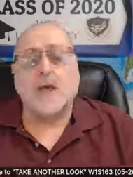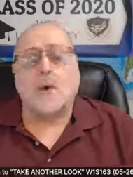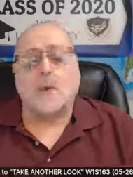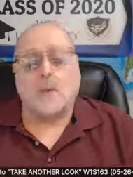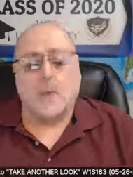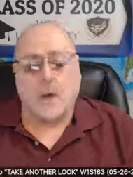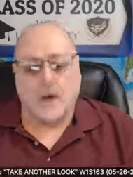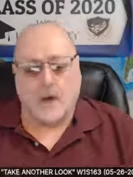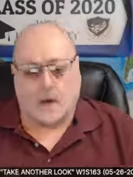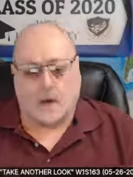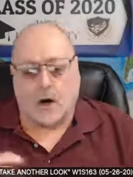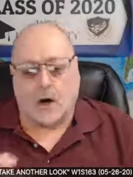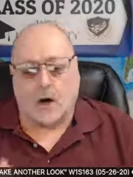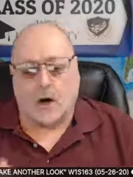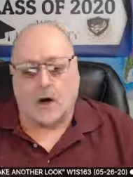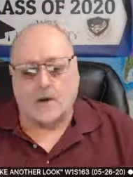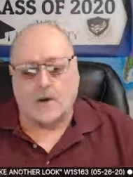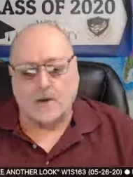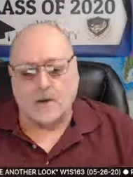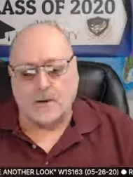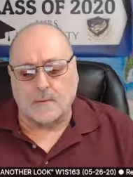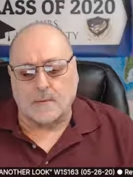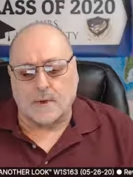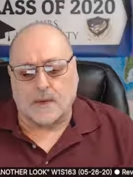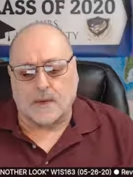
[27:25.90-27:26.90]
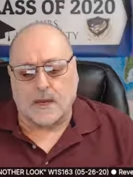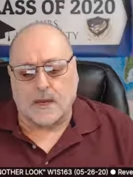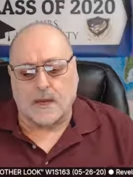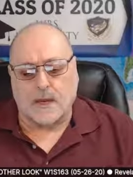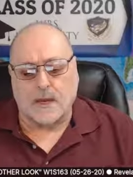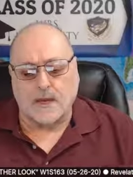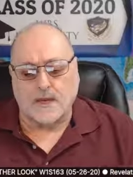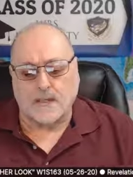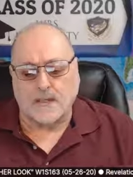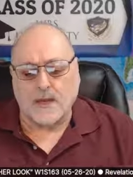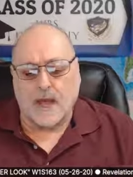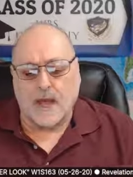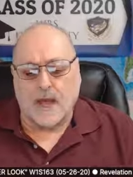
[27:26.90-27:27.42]
We call them
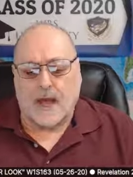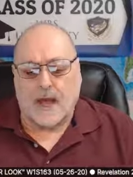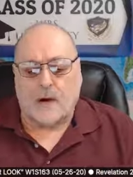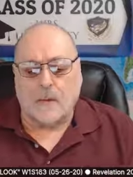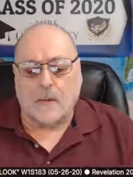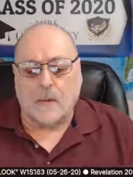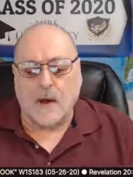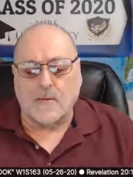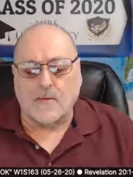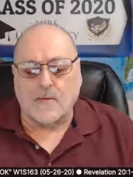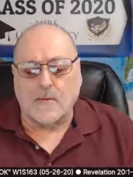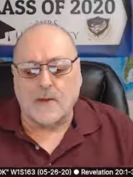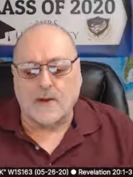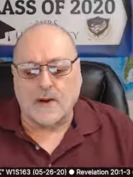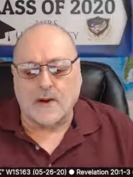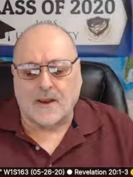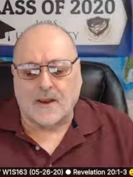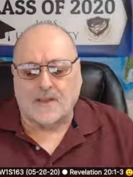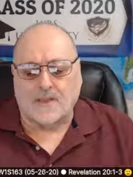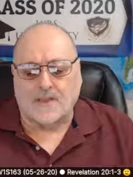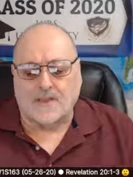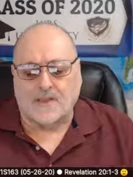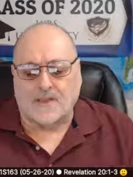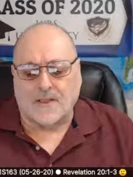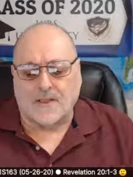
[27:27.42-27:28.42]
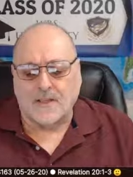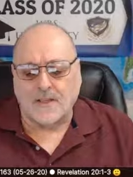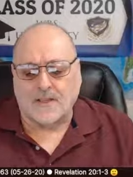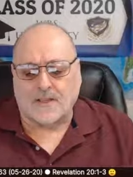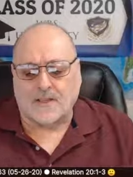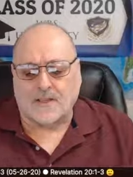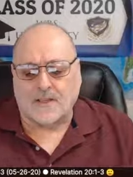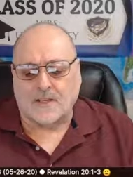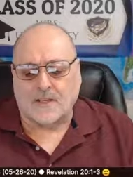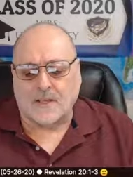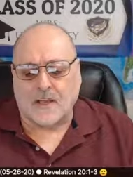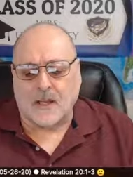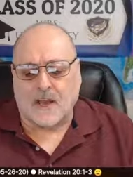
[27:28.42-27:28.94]
keys. However, in
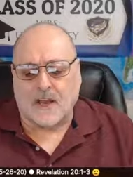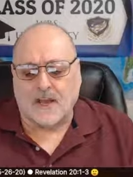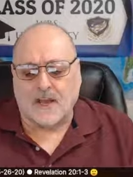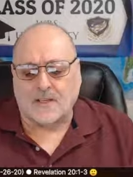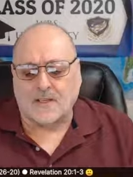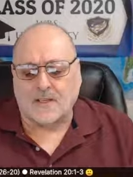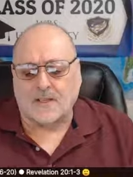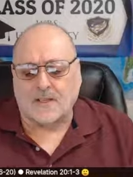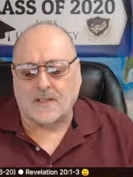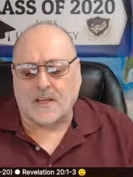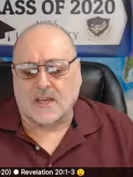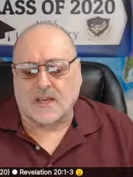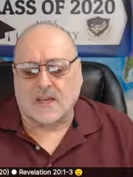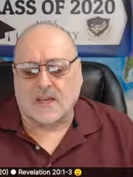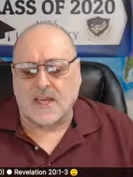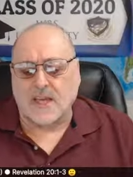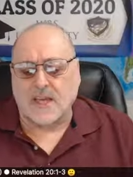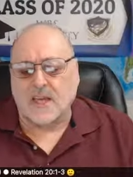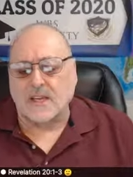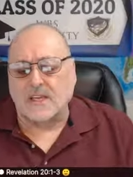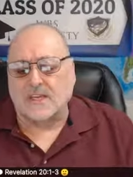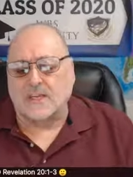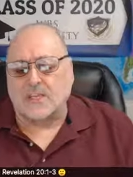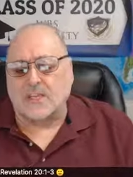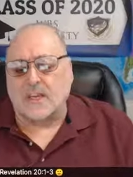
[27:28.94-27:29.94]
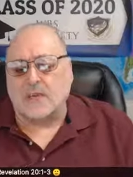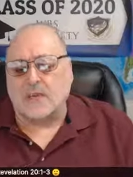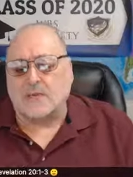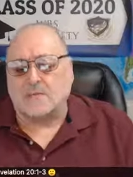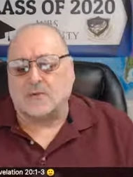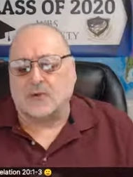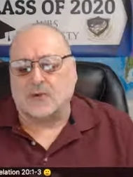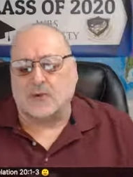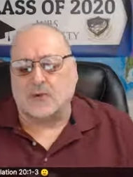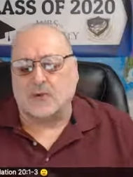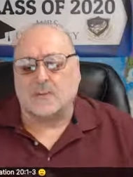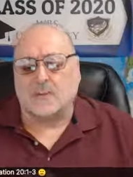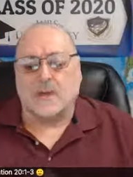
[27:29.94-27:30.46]
this case, the key
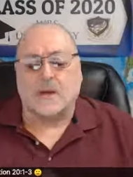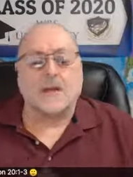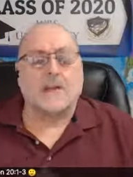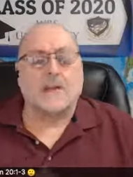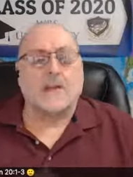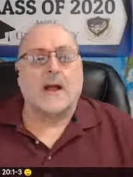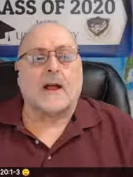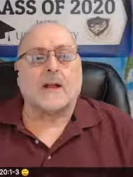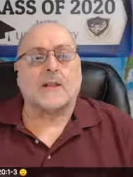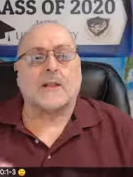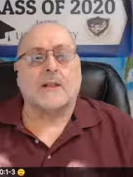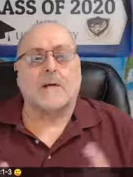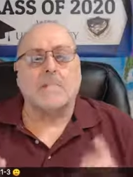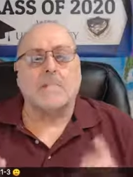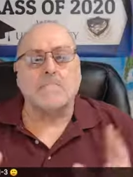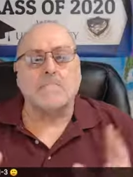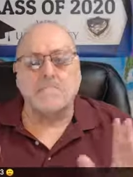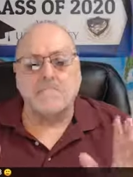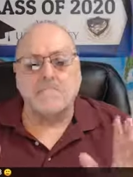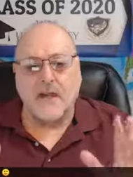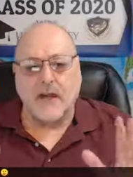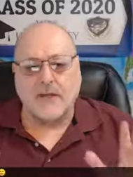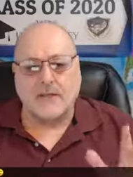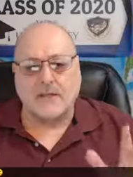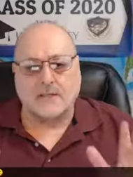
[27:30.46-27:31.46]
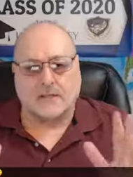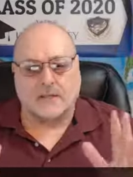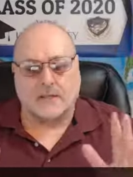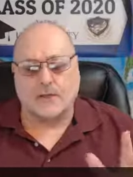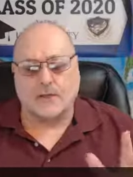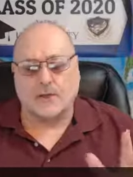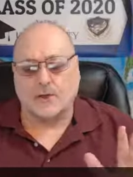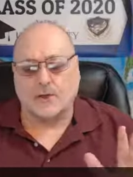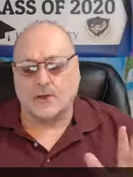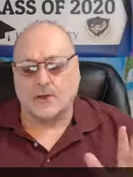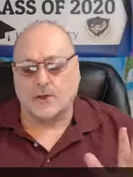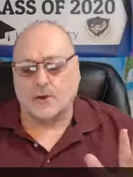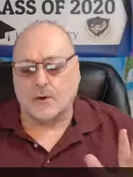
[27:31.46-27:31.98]
seems to be that the
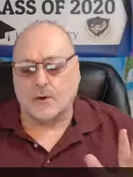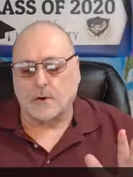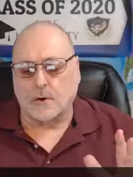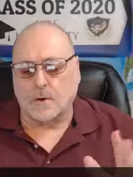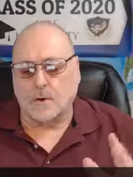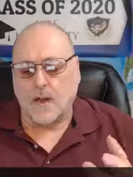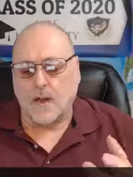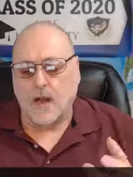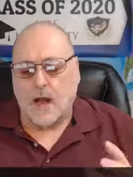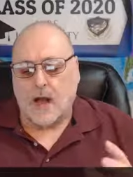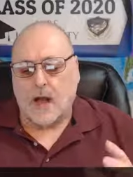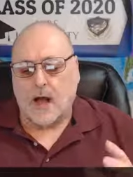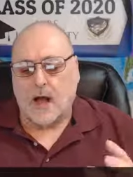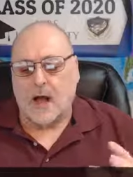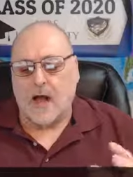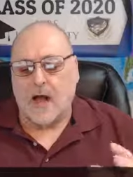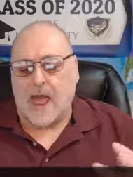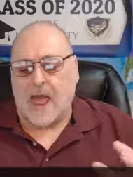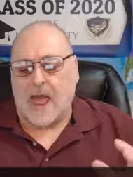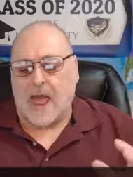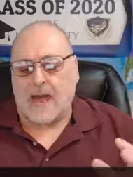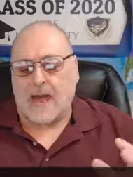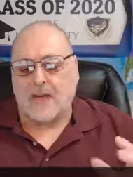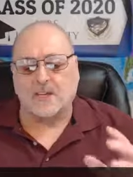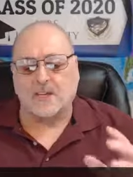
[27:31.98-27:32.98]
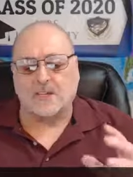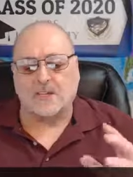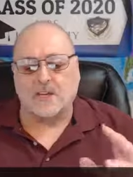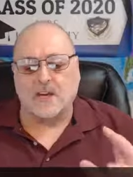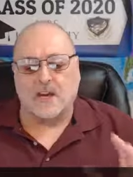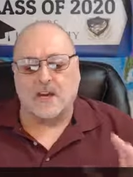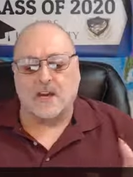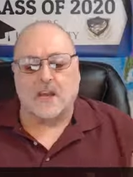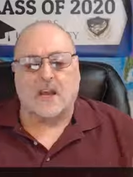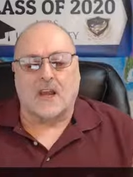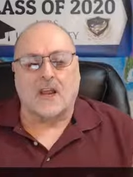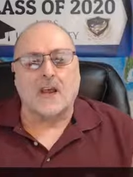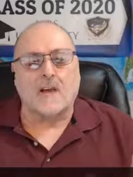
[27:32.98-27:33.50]
messenger uh, has
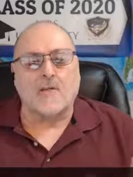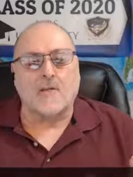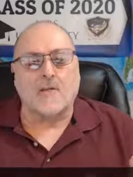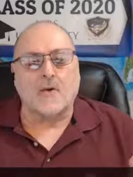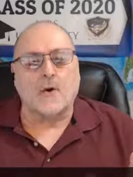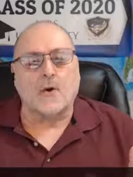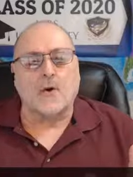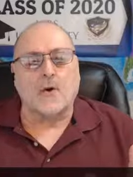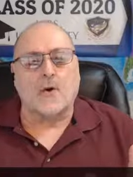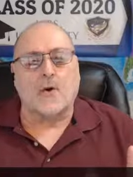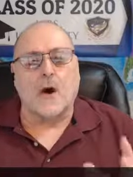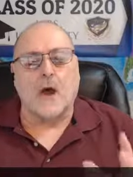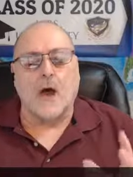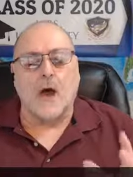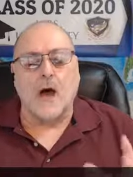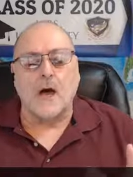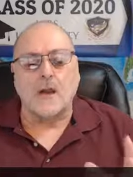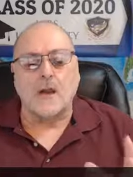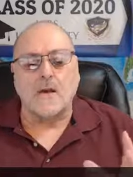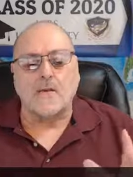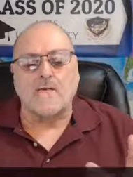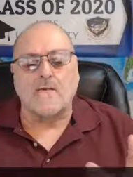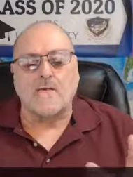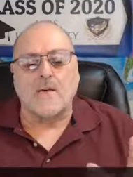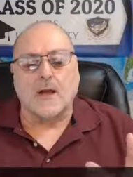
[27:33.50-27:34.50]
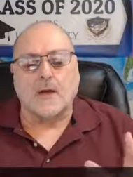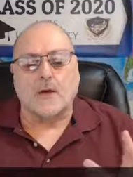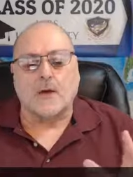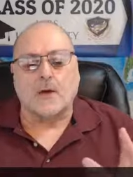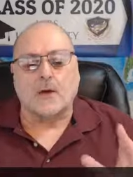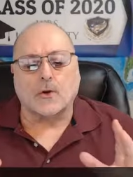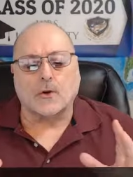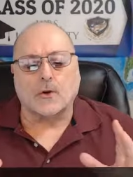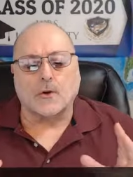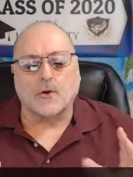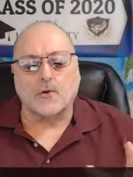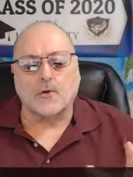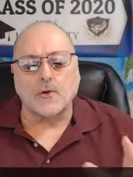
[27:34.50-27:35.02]
delivered or
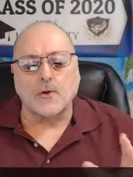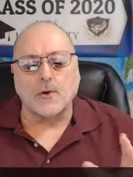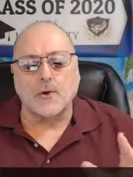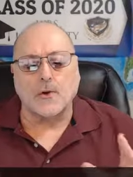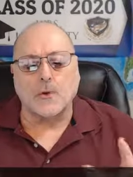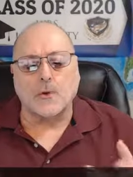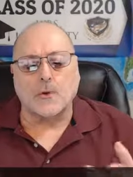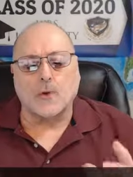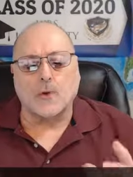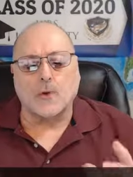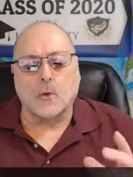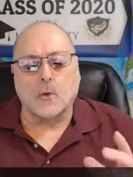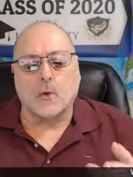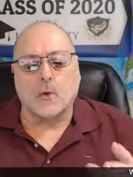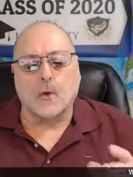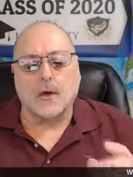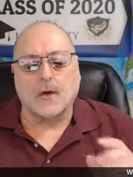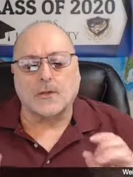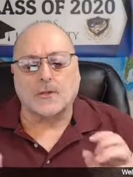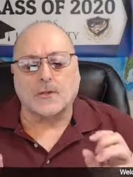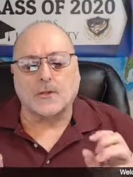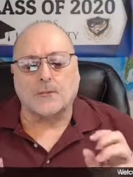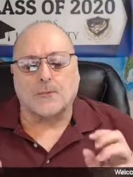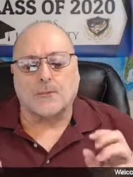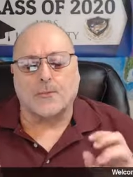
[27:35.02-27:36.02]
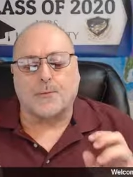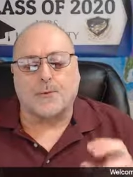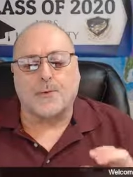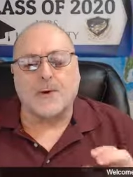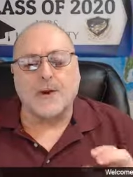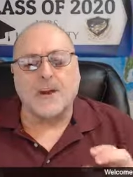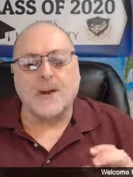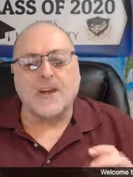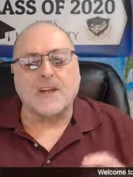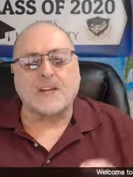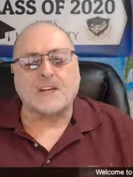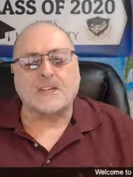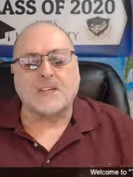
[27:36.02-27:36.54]
unveiled truth, which
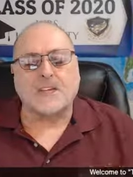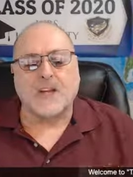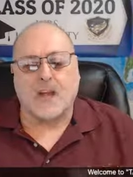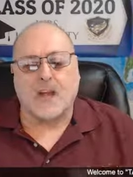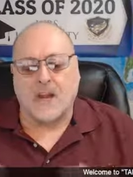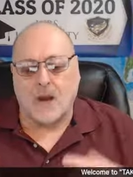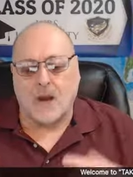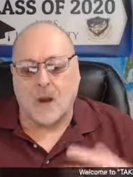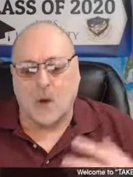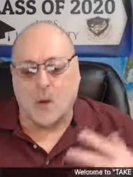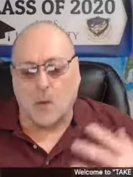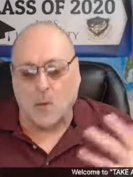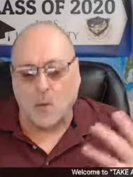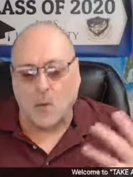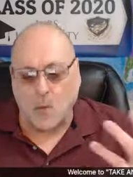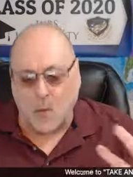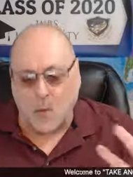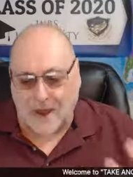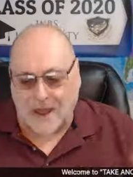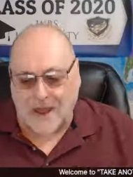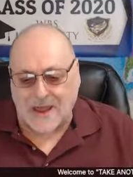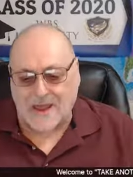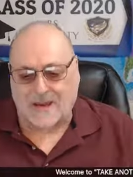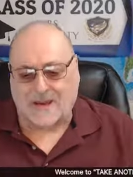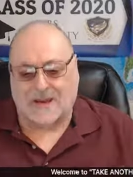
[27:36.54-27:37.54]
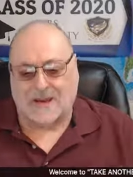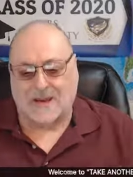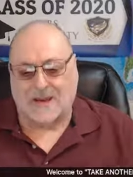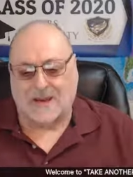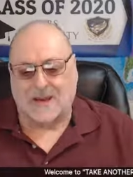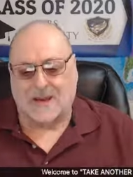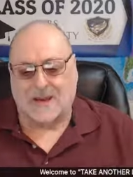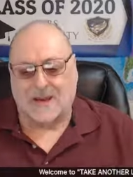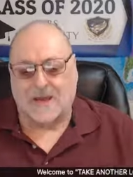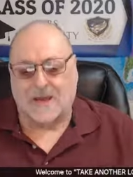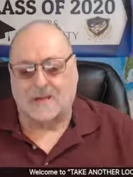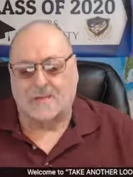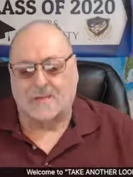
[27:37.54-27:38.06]
brings an
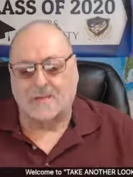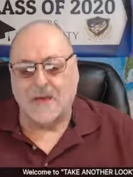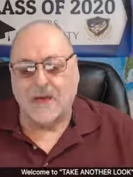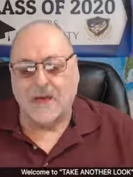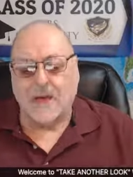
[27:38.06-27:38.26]
awakening